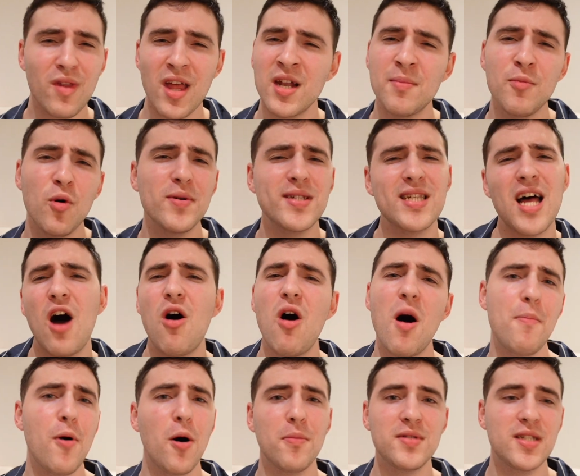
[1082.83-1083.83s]
and I'm always like, oh,
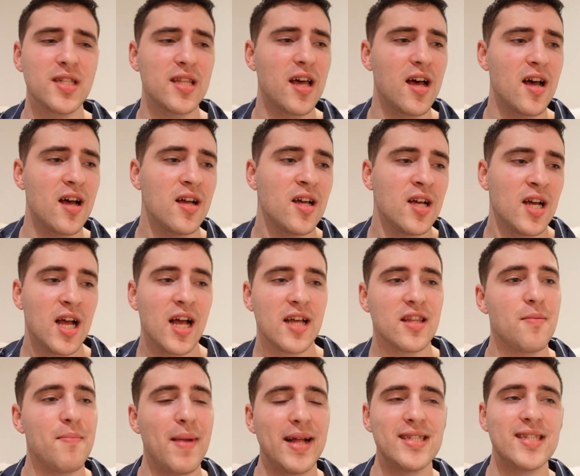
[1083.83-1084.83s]
I'll pop to
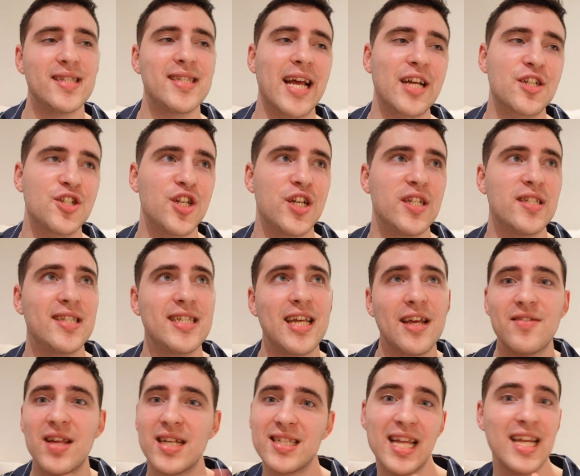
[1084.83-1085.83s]
the men's section, see
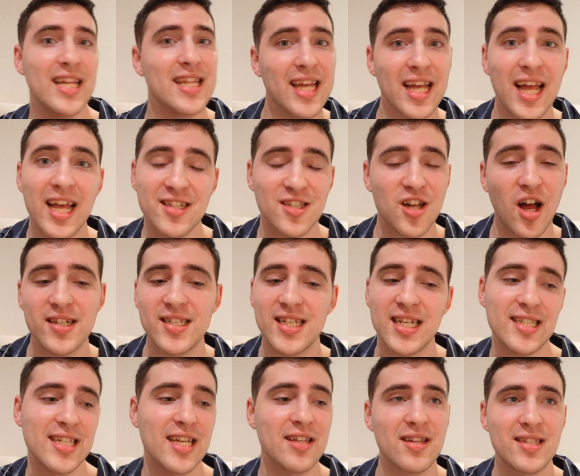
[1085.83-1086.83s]
if there's anything
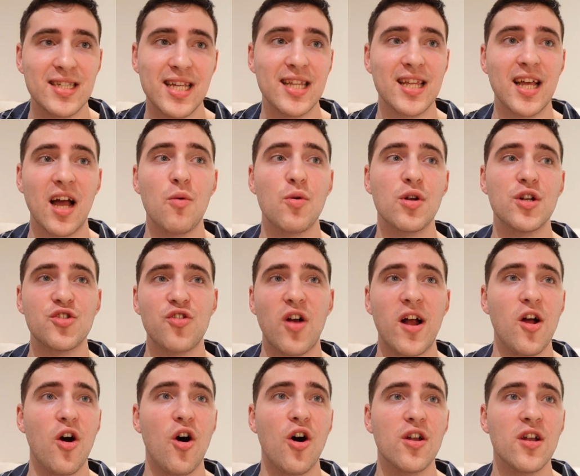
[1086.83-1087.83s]
exciting, see if there's anything I want to
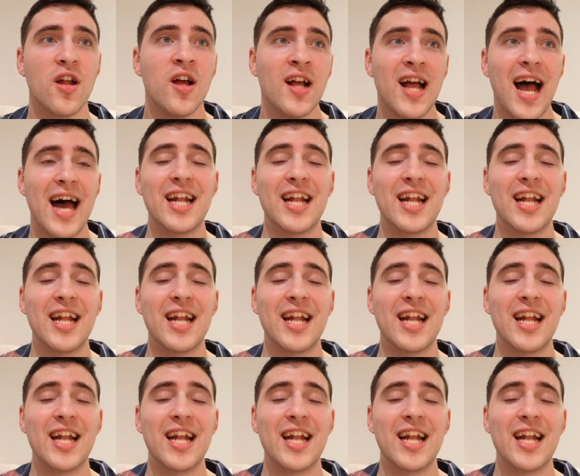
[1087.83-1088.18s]
try on.